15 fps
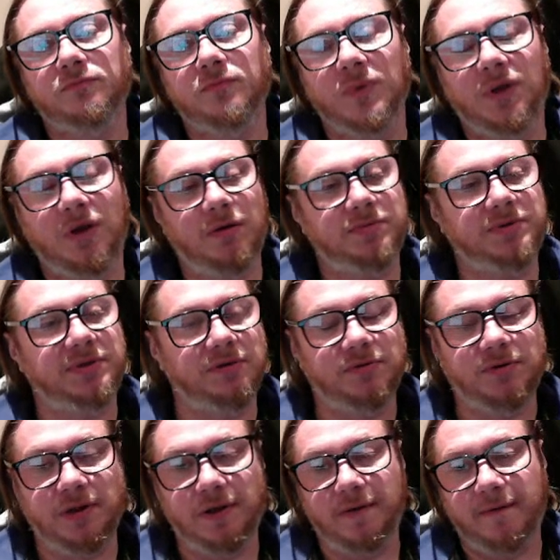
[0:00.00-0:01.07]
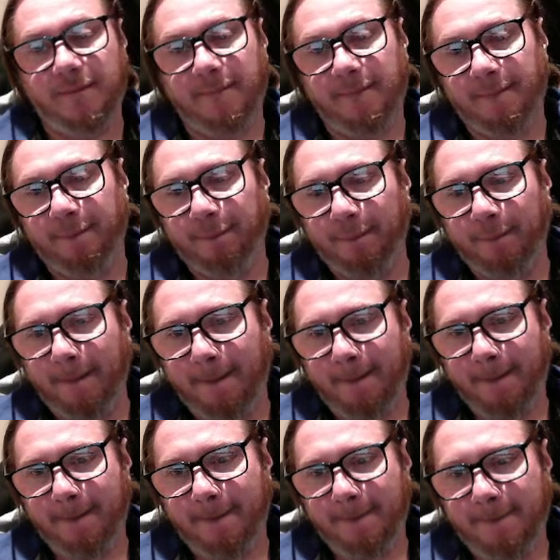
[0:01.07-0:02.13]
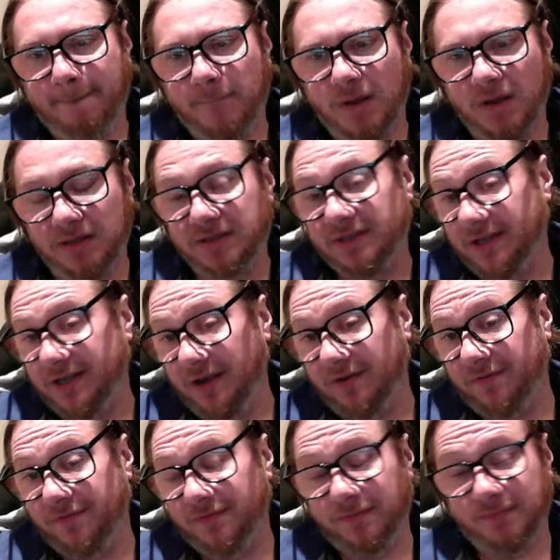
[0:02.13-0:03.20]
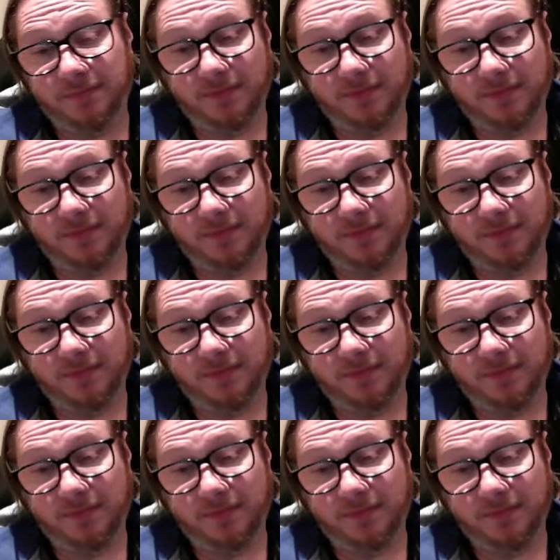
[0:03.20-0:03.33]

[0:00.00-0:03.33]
Absolutely. It's safe.